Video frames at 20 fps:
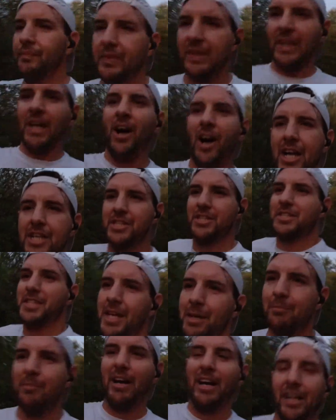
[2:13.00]
I just
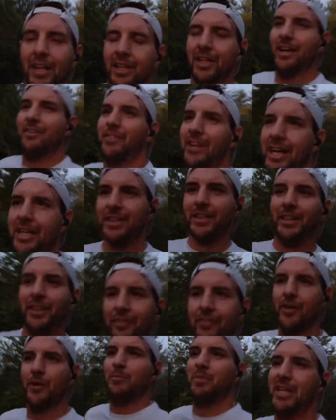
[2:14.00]
hit mile 11 on the
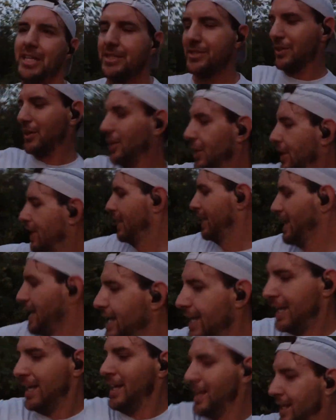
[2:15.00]
Fitbit, so
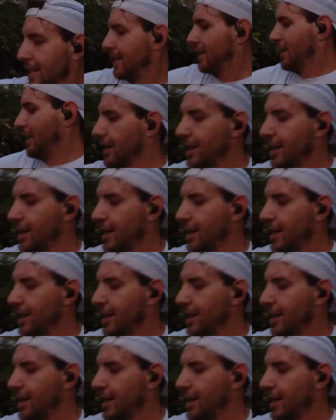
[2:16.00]
all